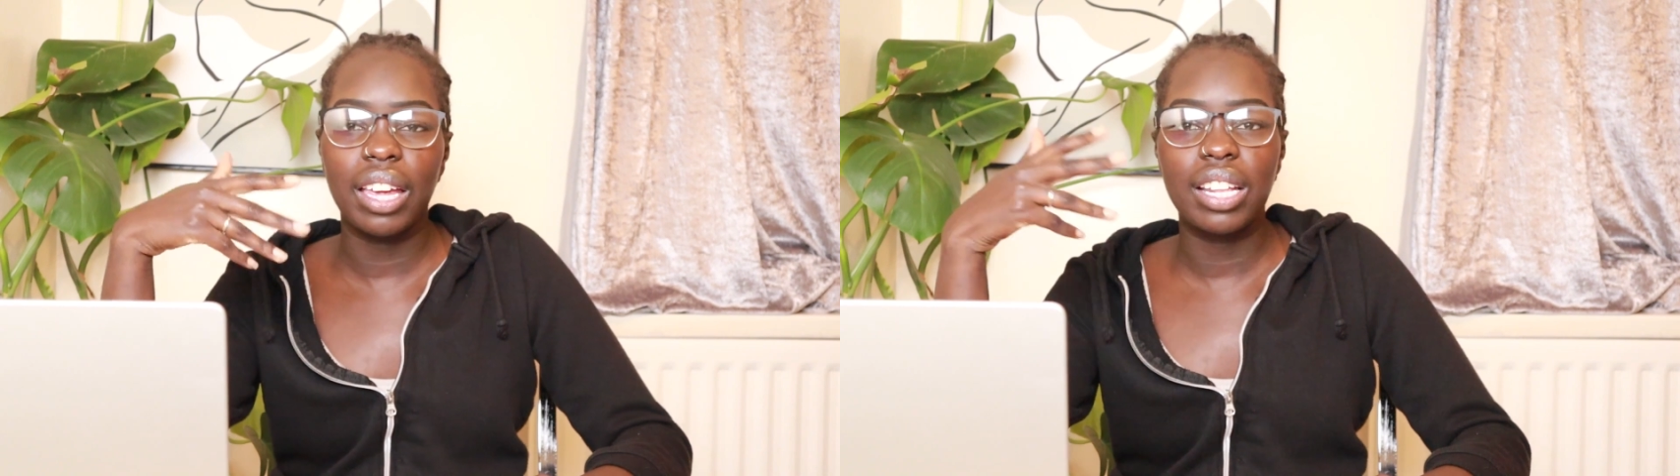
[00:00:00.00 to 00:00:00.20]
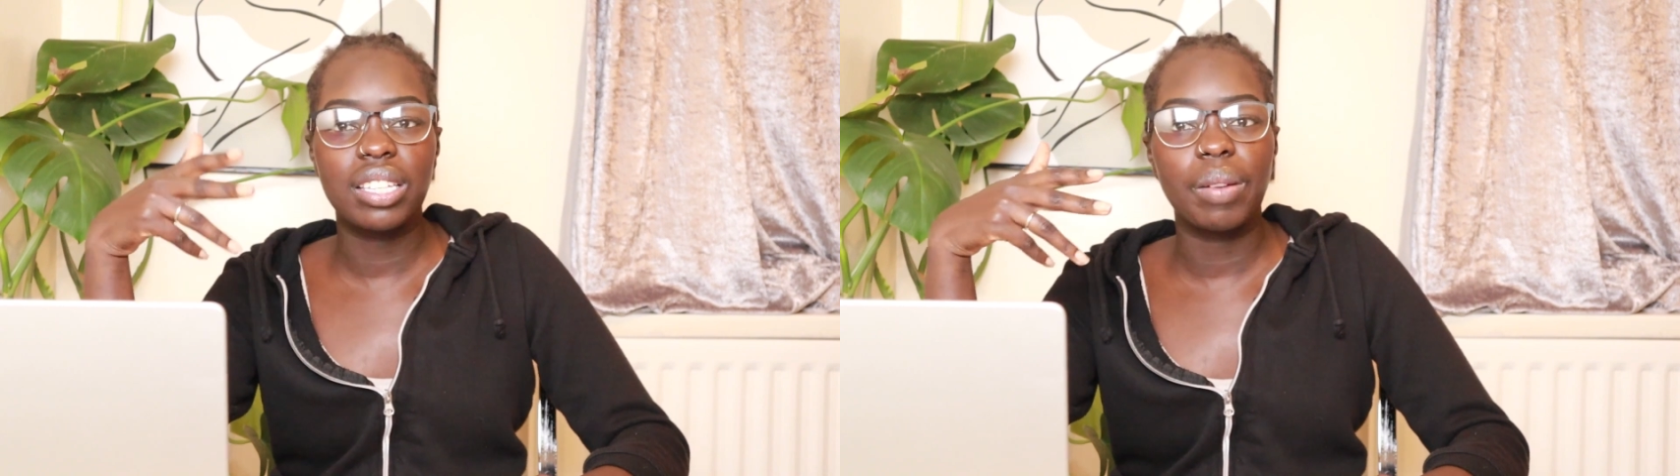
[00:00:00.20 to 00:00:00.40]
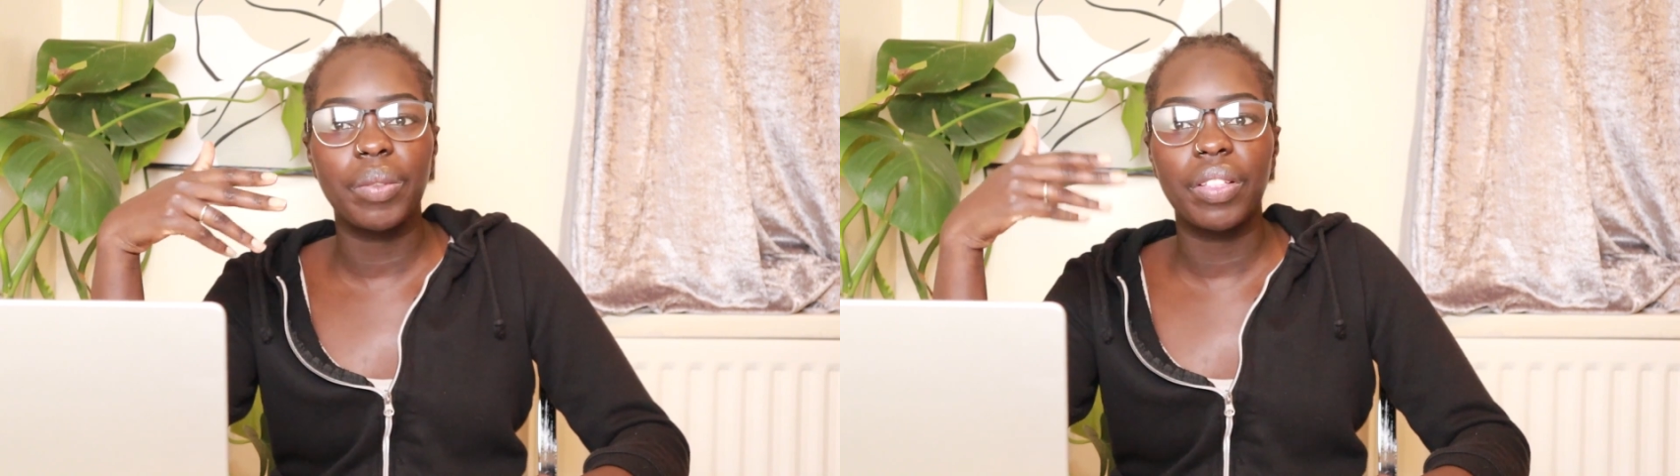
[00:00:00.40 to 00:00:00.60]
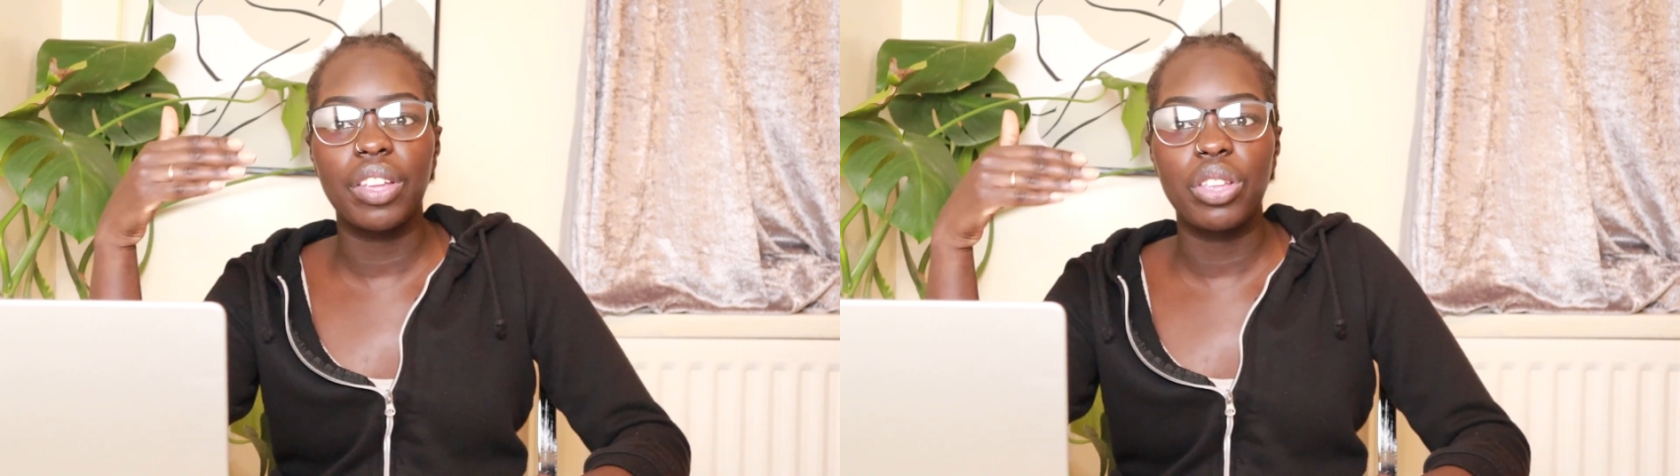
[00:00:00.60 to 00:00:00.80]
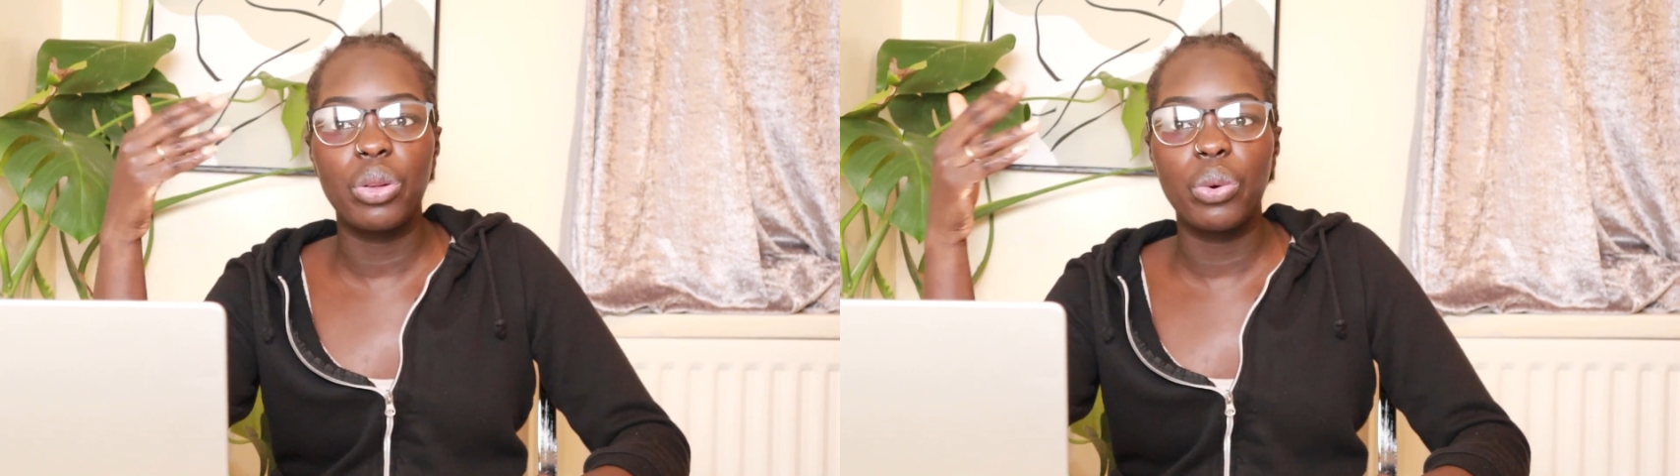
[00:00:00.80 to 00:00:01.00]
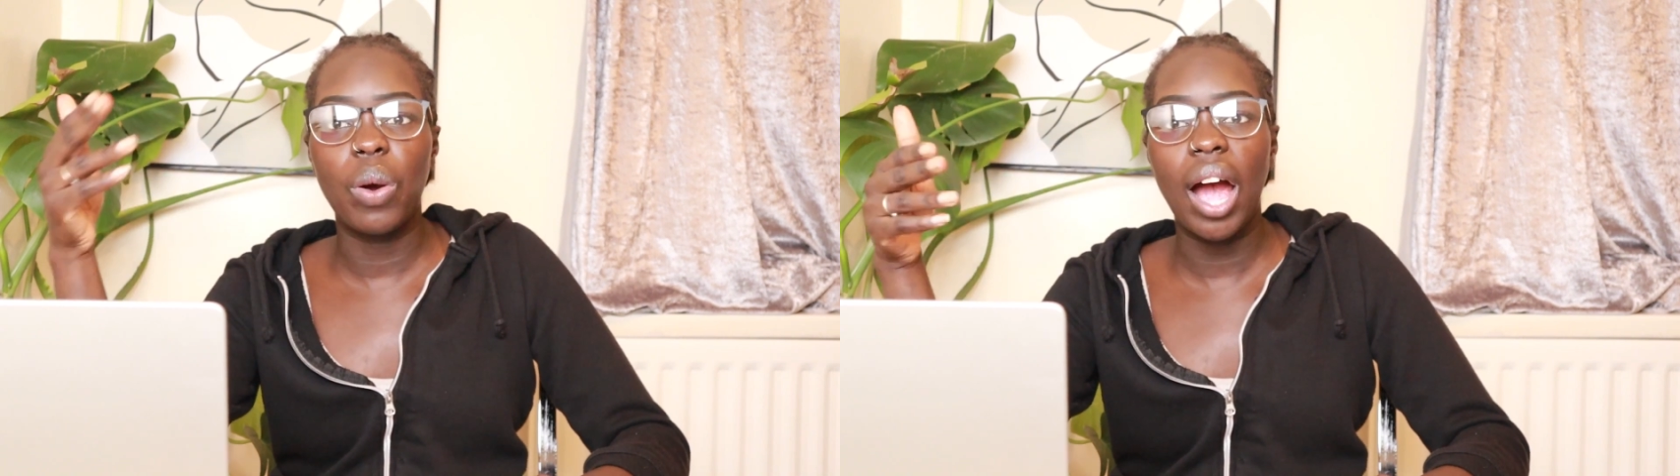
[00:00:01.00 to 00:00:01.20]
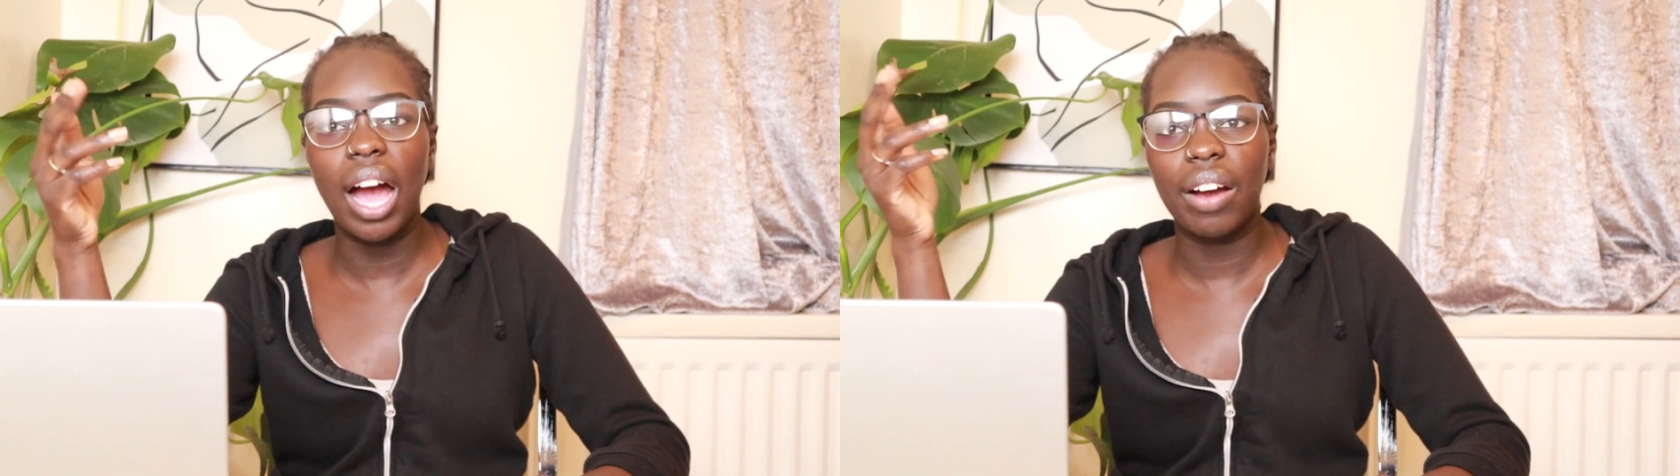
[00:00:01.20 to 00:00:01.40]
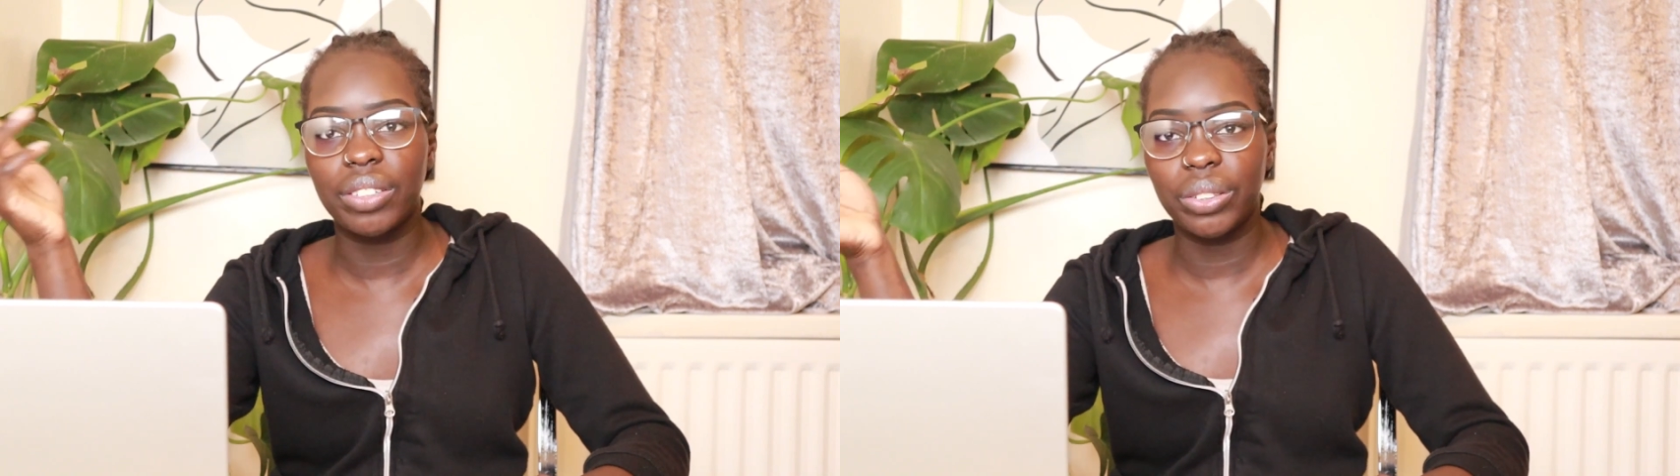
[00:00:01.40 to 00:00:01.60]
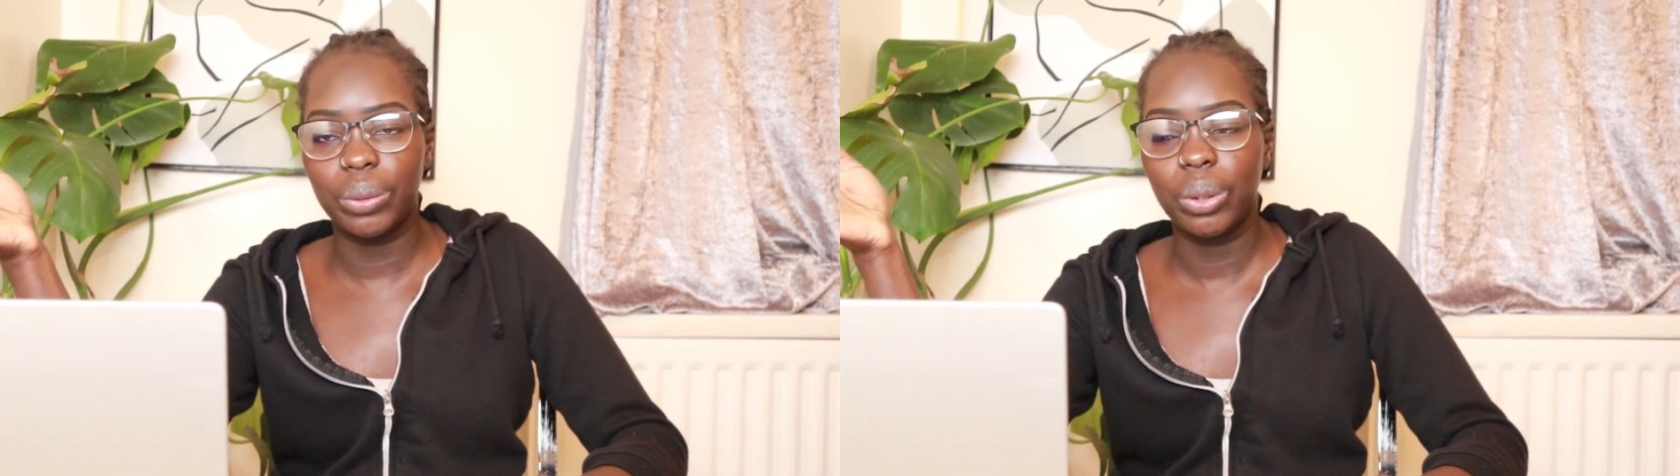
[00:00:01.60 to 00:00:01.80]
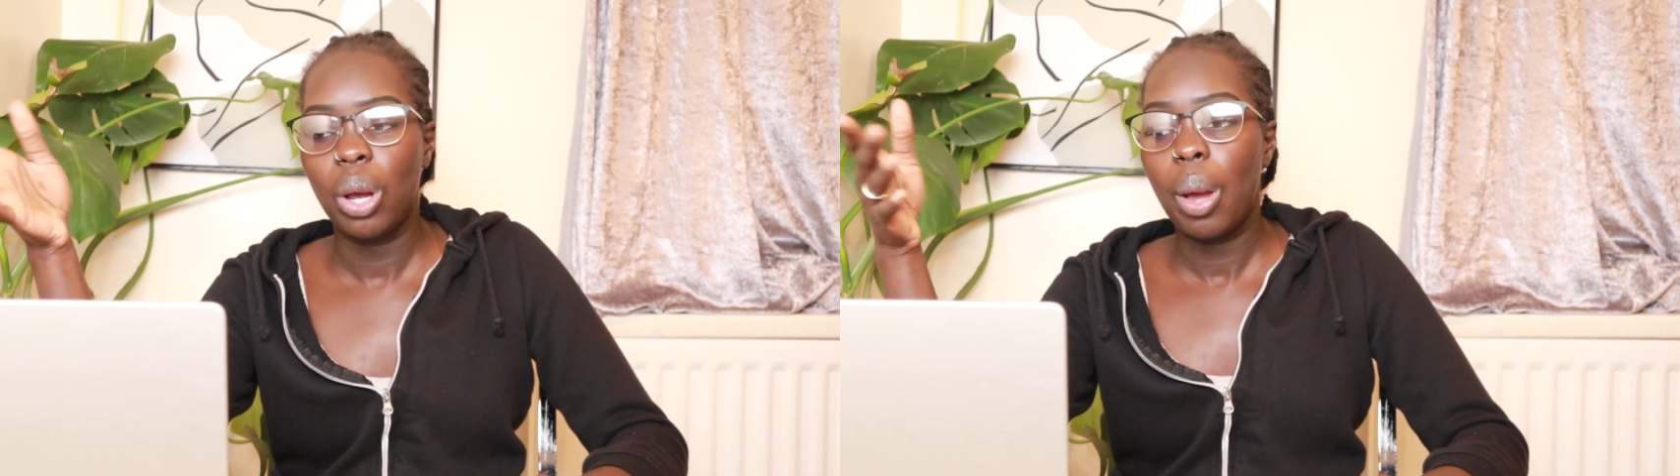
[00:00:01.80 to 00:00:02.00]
it's something that you have to